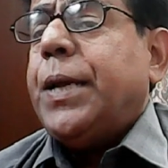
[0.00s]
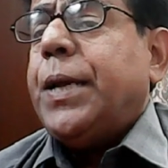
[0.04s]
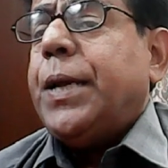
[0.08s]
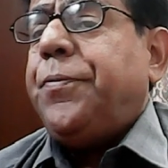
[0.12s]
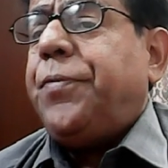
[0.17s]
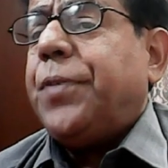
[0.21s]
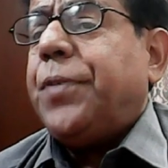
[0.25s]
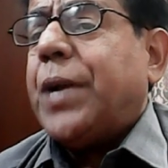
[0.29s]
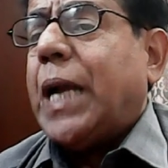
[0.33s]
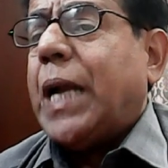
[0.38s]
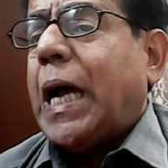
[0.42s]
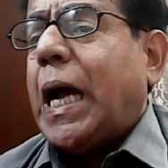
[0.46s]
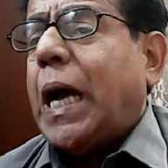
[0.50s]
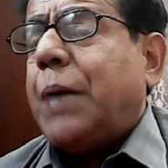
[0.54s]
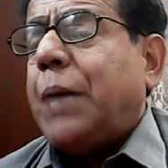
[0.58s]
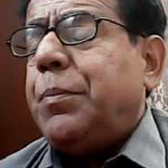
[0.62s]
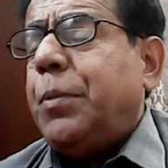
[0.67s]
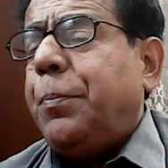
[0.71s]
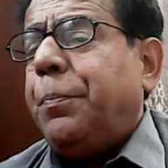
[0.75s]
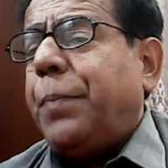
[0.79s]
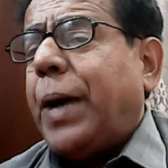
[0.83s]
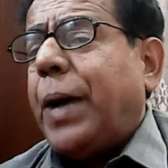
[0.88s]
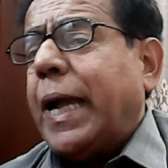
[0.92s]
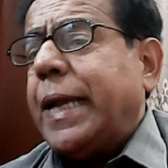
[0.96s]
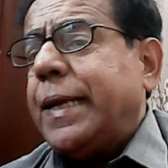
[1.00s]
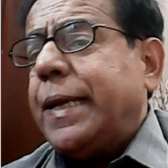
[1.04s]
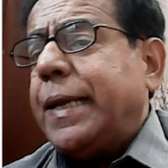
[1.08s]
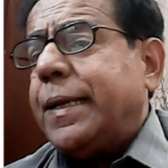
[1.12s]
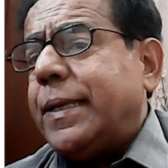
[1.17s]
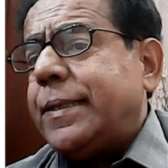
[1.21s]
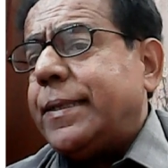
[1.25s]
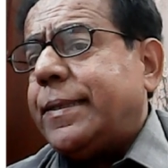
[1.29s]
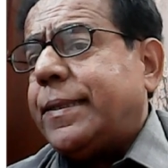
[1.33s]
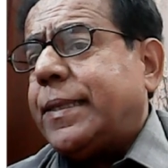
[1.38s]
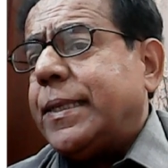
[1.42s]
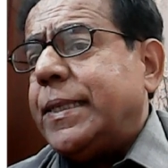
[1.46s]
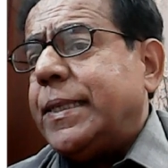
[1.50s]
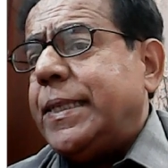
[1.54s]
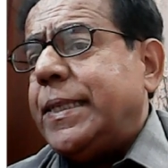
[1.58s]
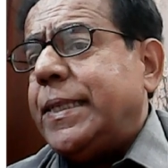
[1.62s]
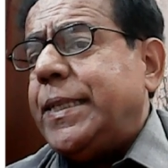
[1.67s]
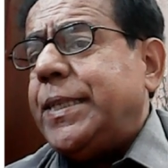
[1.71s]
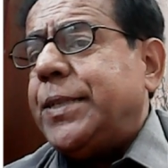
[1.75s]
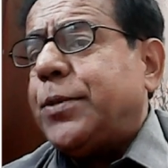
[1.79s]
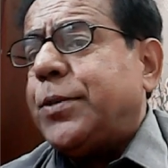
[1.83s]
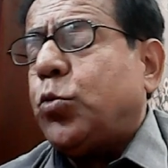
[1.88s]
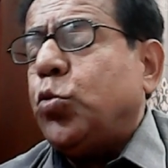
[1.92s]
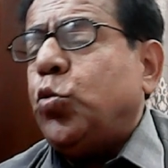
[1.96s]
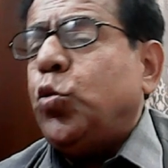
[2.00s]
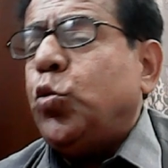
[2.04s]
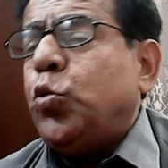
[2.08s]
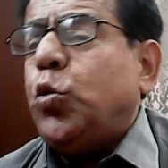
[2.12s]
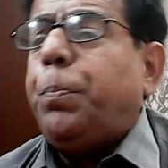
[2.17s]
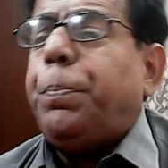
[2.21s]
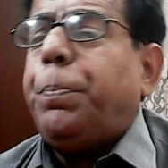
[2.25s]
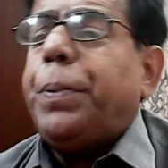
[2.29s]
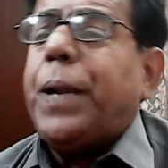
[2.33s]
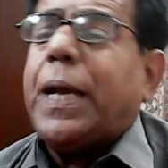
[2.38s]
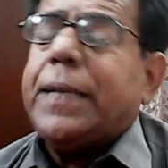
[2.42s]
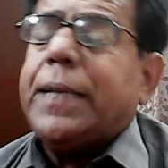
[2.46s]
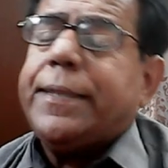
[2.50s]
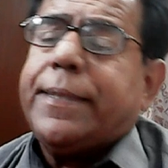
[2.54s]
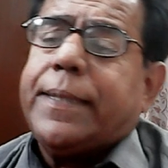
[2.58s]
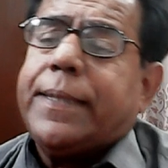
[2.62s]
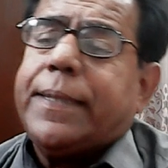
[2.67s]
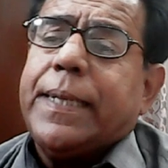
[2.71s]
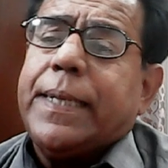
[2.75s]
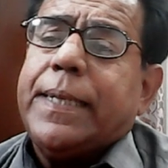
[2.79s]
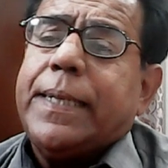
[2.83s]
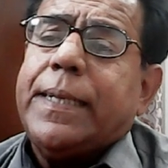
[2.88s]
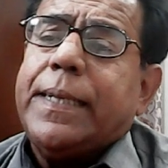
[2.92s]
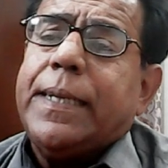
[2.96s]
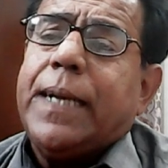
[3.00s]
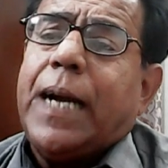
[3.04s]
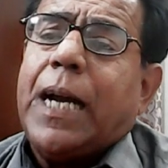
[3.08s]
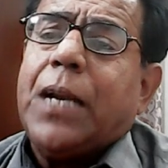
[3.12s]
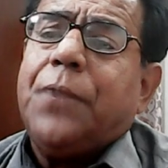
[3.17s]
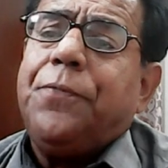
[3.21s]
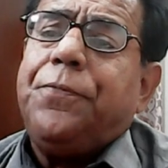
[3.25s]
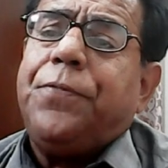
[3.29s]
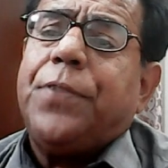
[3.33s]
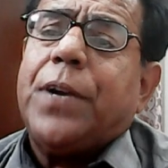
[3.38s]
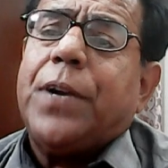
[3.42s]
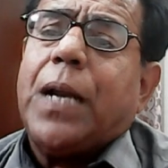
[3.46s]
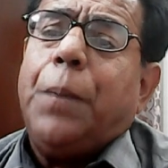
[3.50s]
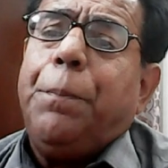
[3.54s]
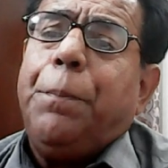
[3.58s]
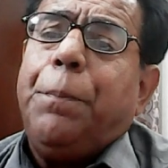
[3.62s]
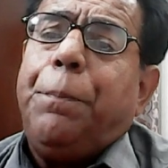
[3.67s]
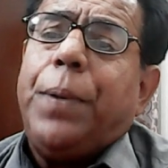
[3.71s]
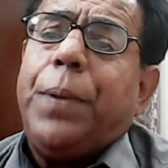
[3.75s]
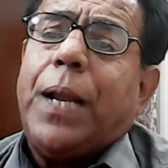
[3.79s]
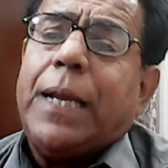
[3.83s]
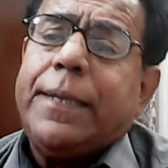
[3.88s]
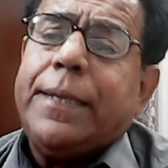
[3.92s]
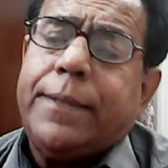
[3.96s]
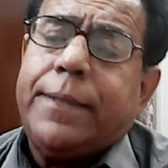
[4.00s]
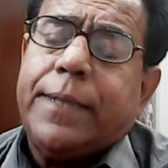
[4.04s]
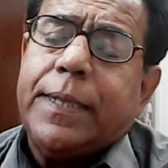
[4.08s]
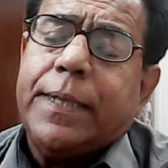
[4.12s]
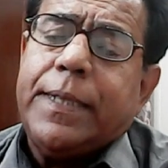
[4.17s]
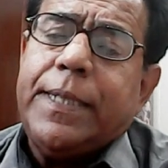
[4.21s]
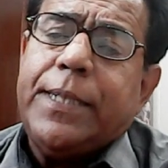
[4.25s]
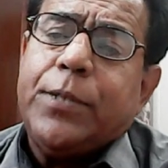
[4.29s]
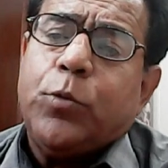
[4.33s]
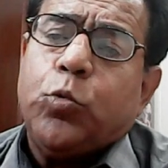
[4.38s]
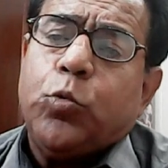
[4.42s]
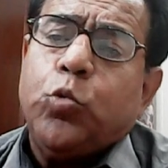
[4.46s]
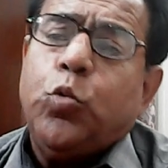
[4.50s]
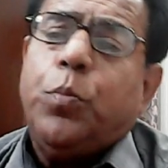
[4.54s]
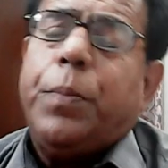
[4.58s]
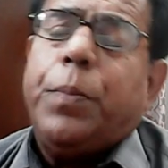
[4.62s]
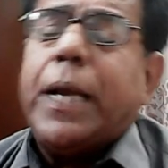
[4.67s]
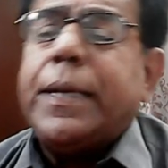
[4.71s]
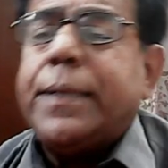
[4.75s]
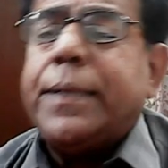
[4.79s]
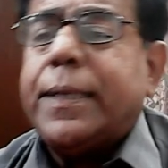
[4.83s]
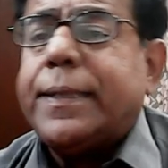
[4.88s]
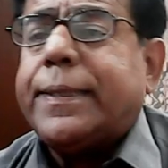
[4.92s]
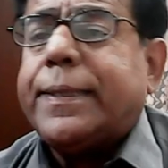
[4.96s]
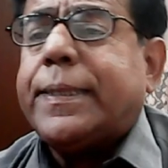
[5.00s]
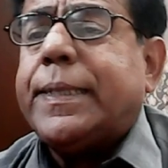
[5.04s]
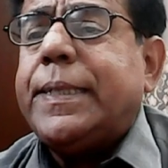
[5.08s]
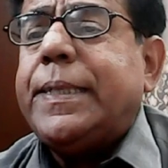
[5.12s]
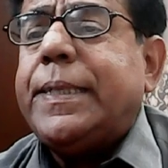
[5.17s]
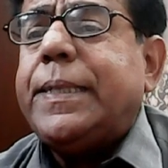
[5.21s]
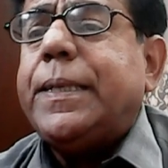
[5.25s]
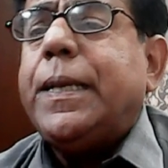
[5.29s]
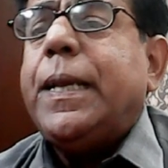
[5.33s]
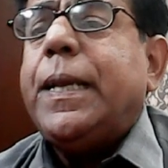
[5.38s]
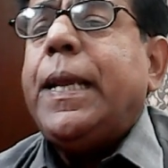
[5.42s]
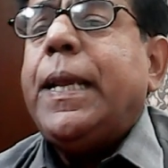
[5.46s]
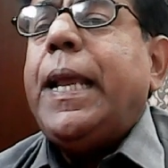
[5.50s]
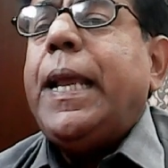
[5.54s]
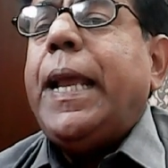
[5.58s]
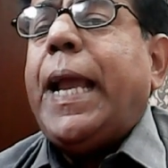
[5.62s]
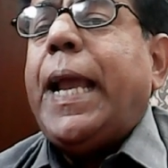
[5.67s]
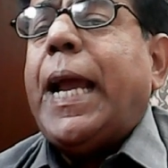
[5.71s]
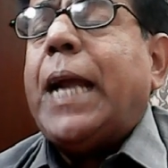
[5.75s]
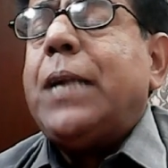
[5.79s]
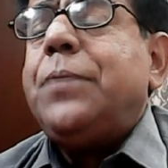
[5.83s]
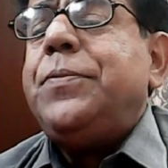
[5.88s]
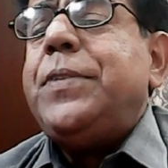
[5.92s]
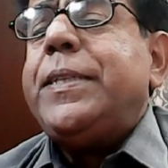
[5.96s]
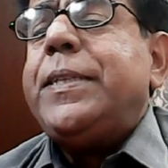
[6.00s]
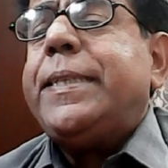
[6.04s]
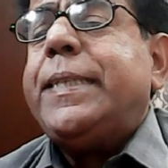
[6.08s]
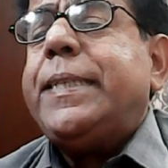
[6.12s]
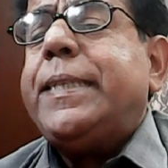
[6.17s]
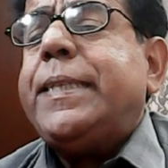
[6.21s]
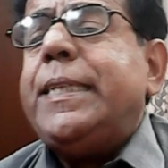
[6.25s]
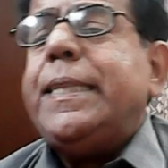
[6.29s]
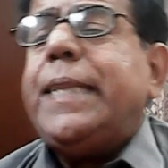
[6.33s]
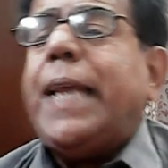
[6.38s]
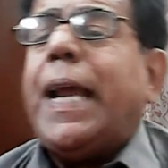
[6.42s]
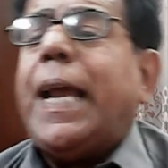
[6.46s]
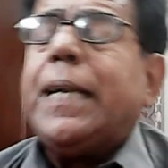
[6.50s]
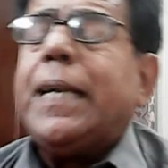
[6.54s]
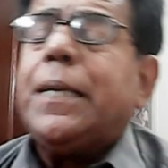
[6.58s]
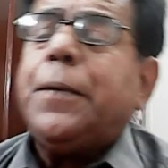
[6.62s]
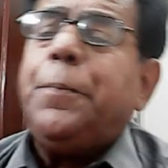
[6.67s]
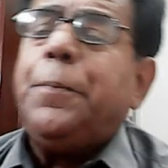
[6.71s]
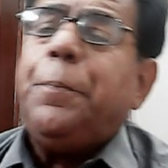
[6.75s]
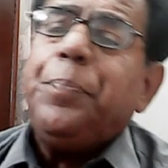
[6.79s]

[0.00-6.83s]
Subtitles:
from minus 3 to plus 3 or from plus 3 to minus 3, and we see that